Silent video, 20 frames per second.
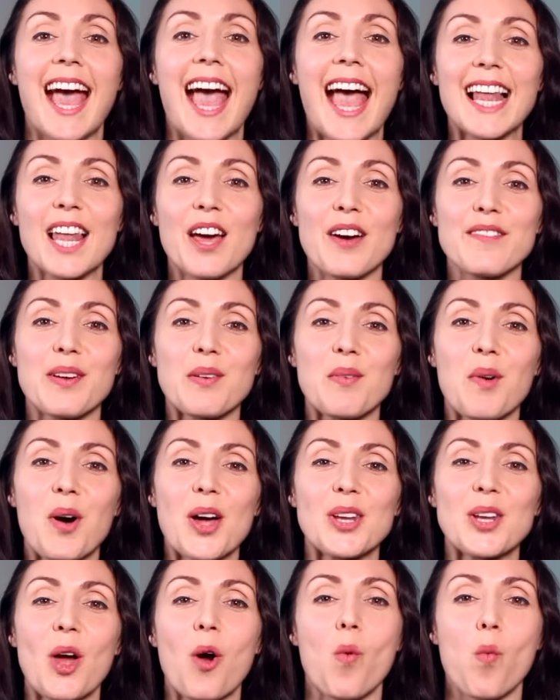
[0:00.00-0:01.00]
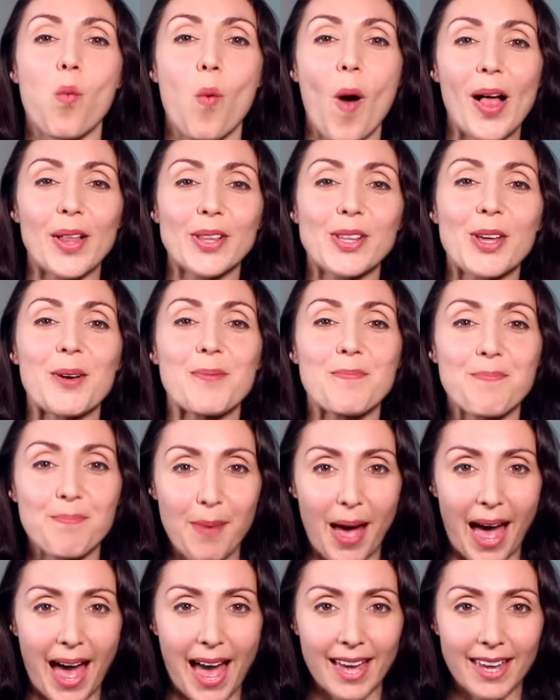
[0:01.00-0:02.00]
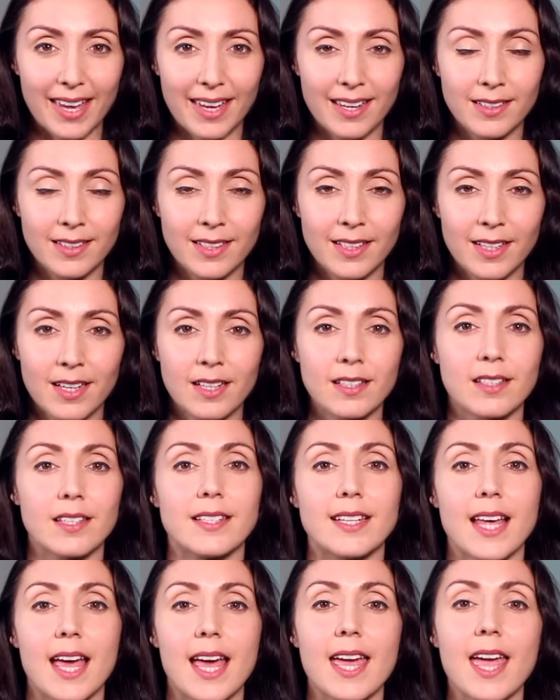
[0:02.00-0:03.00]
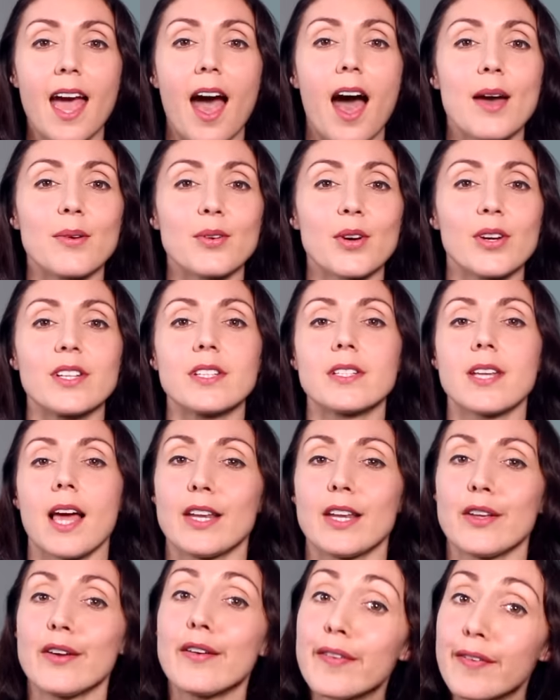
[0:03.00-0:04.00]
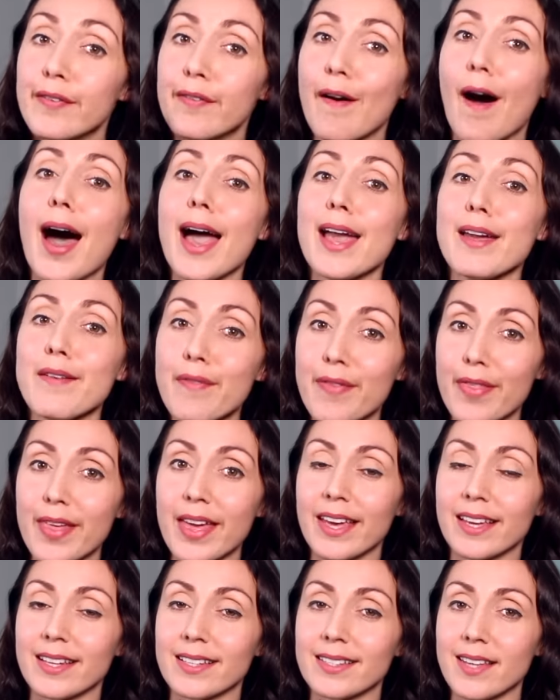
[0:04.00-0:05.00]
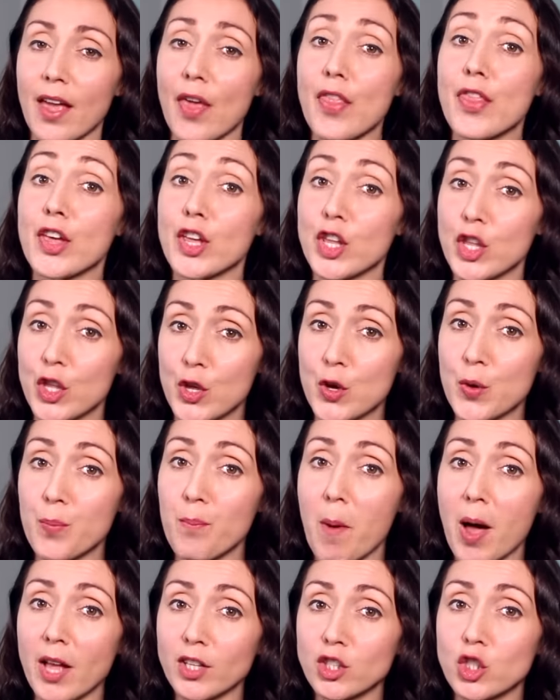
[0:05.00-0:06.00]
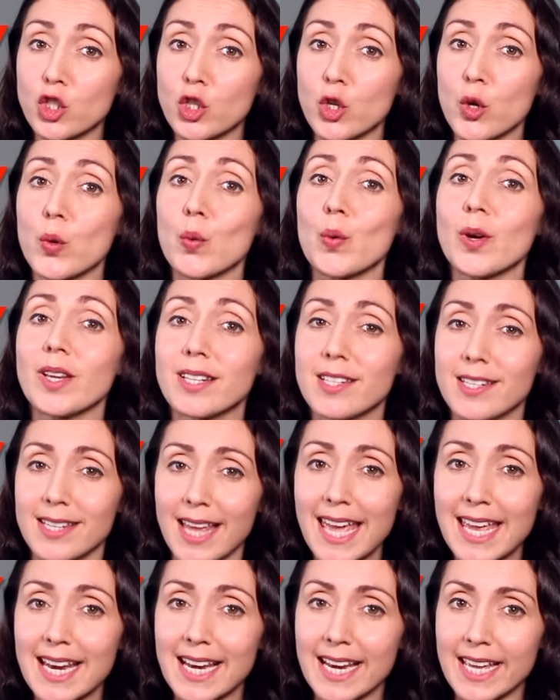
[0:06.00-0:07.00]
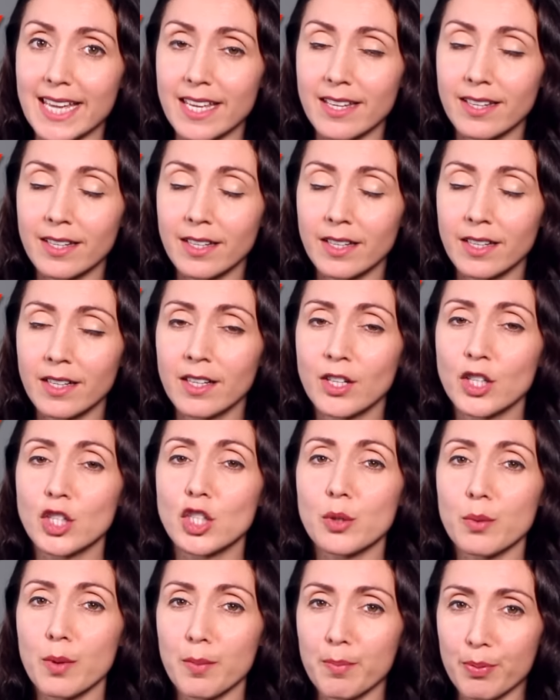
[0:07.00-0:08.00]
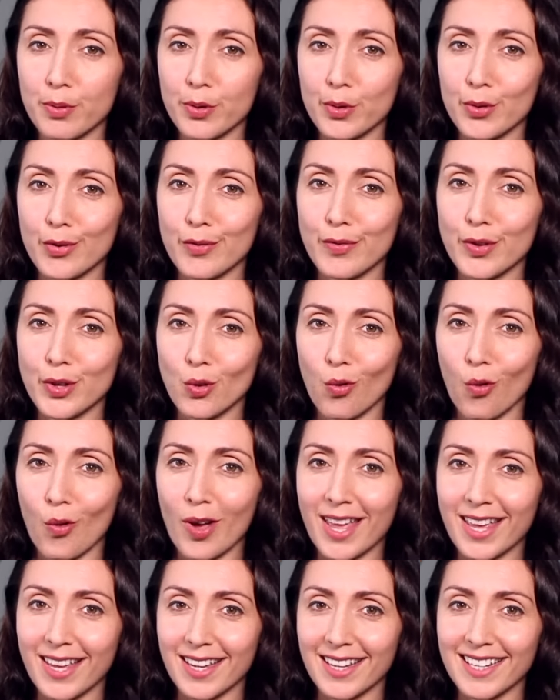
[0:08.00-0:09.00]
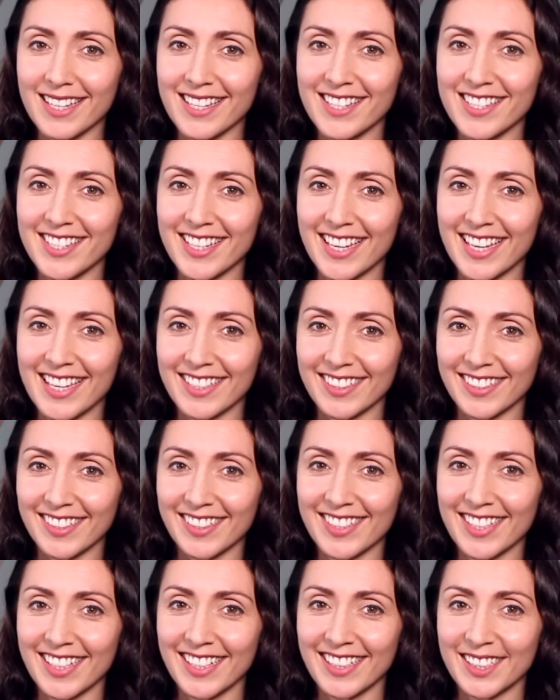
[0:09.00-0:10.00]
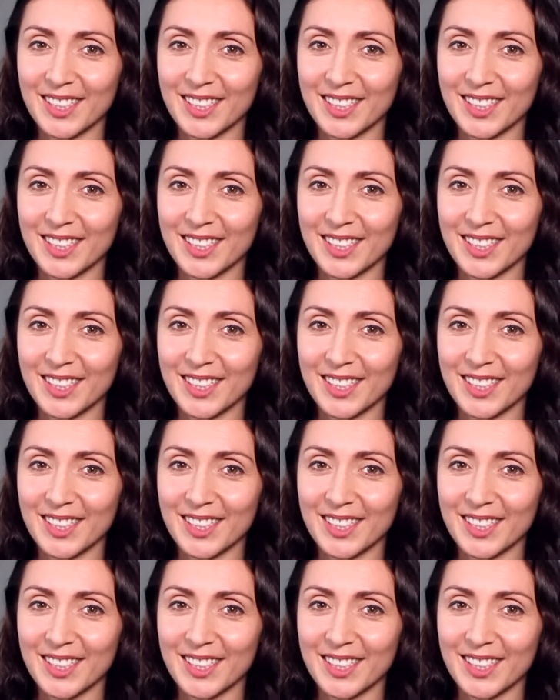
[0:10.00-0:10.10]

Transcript: Hello everyone, welcome back. Today I'm going to you five things that you must do daily to improve your English skills.